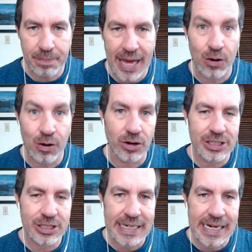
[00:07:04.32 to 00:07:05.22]
bed or
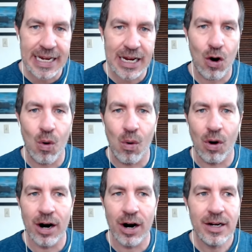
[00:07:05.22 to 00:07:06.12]
sting
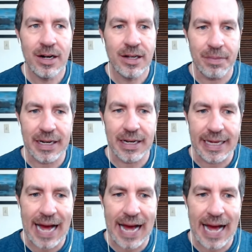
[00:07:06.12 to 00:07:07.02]
or something
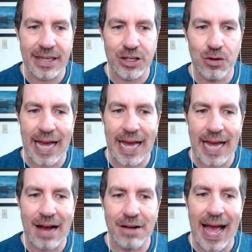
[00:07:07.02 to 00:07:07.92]
like that that you want to
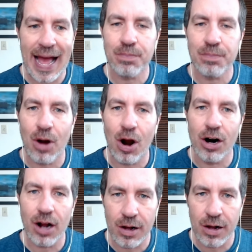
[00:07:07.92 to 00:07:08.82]
have as
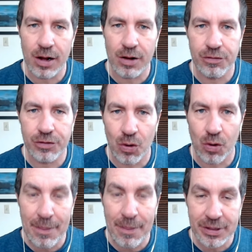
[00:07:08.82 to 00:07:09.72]
part of
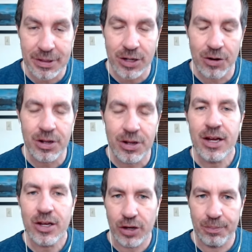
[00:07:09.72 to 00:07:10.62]
your episode.
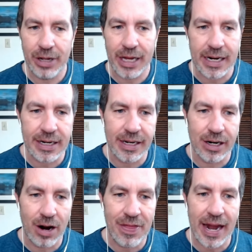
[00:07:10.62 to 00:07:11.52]
You can play it in
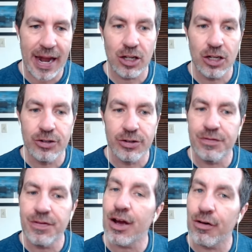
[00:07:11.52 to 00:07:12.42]
here, and that includes
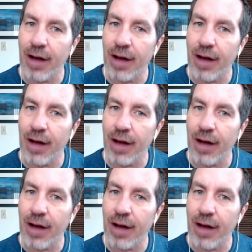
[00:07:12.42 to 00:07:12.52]
video